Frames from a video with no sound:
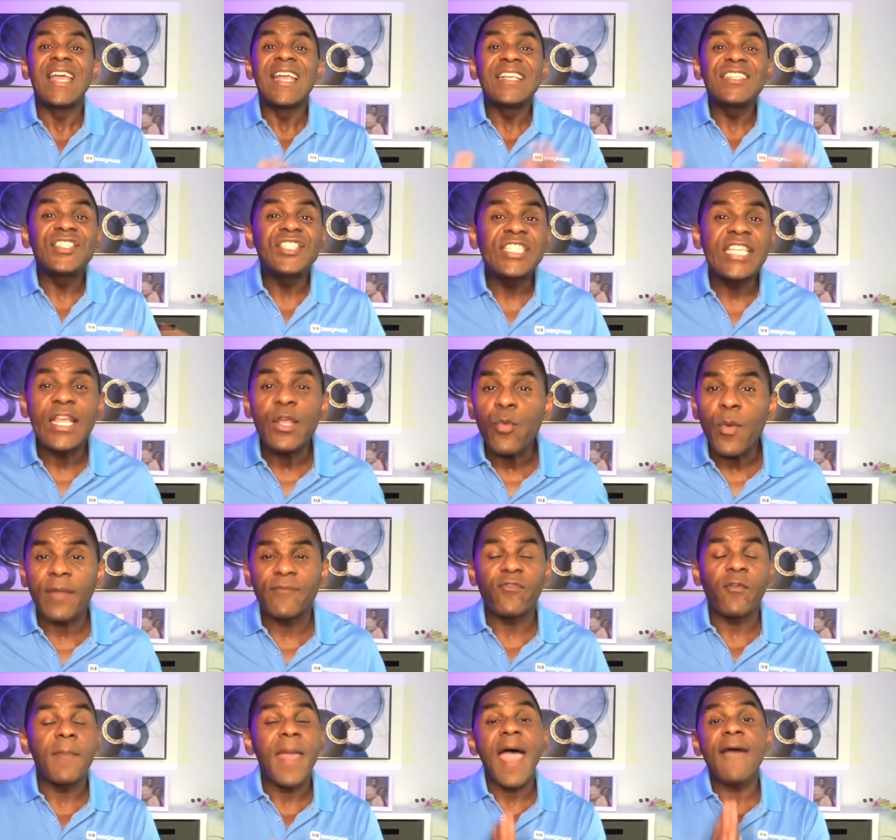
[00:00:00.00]
She
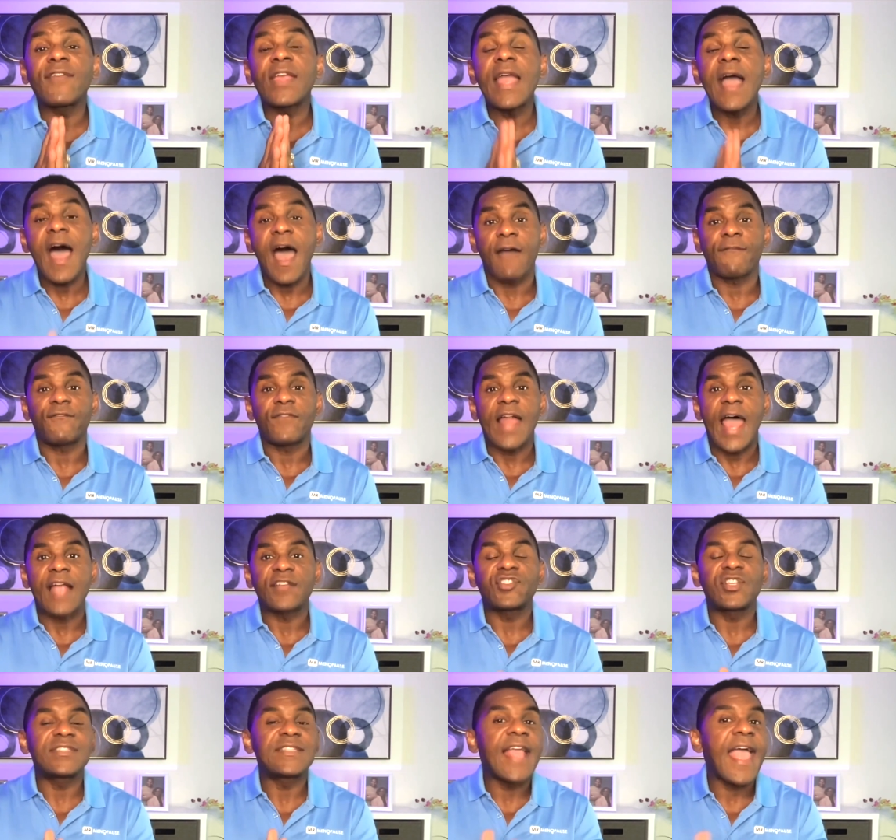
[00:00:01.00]
went from having hot
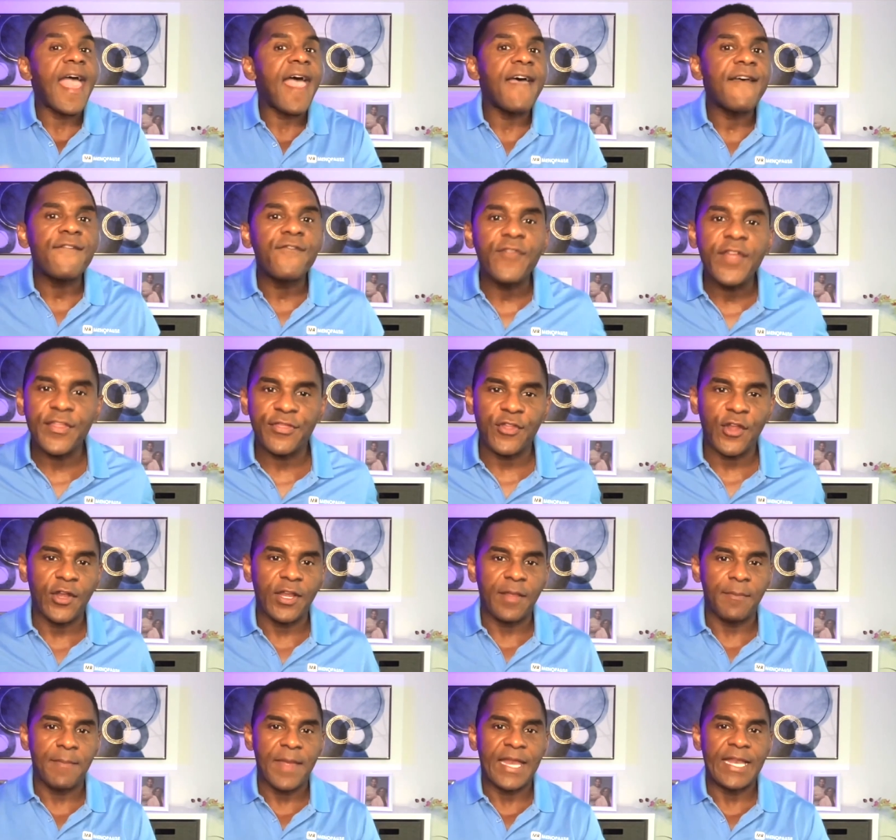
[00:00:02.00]
flashes every
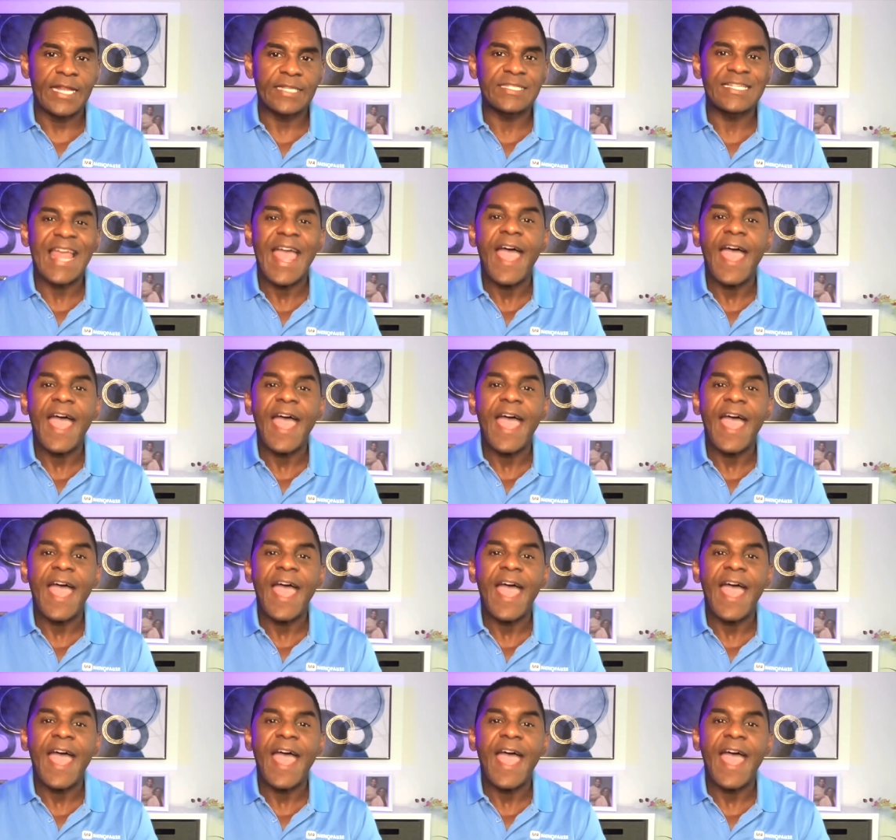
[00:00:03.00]
30 minutes to